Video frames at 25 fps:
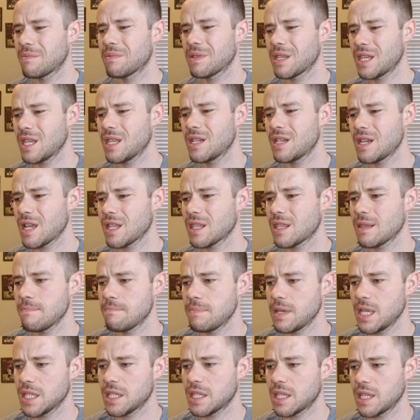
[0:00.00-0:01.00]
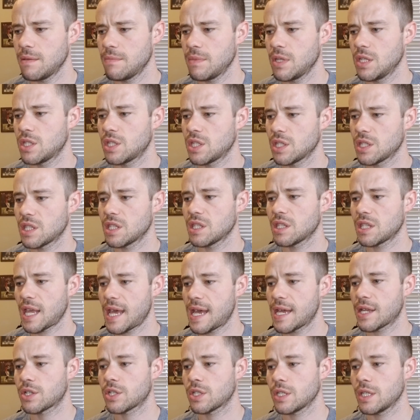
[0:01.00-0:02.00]
Again, not the best image. This is
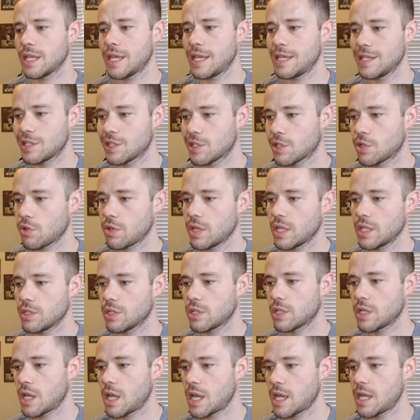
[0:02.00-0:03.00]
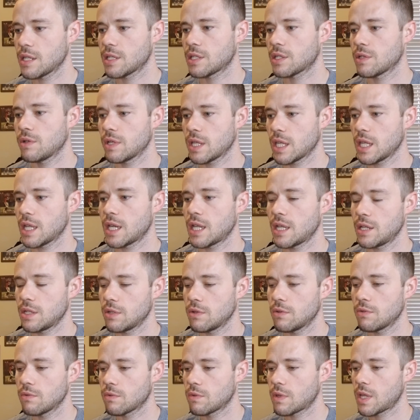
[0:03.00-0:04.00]
actually a screenshot. So again, I
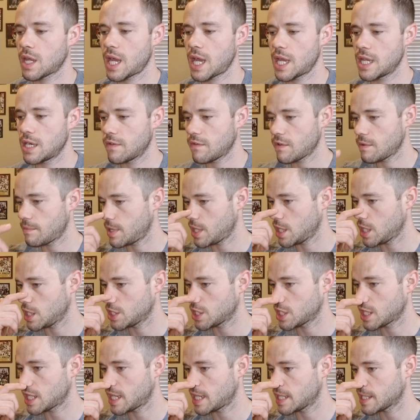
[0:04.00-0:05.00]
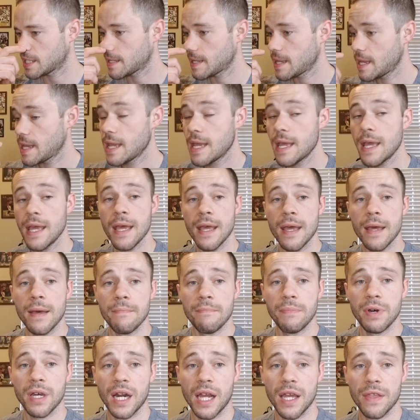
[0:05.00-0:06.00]
do kind of apologize,
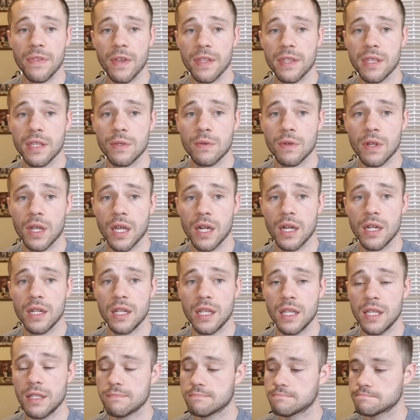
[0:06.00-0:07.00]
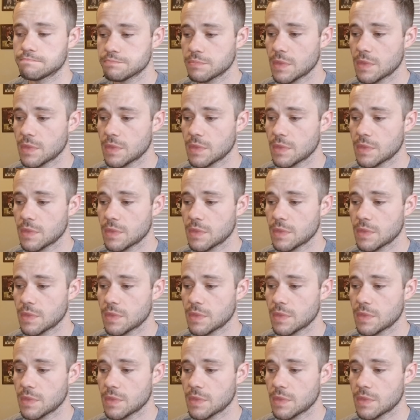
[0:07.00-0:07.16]
but I thought these were kind of neat.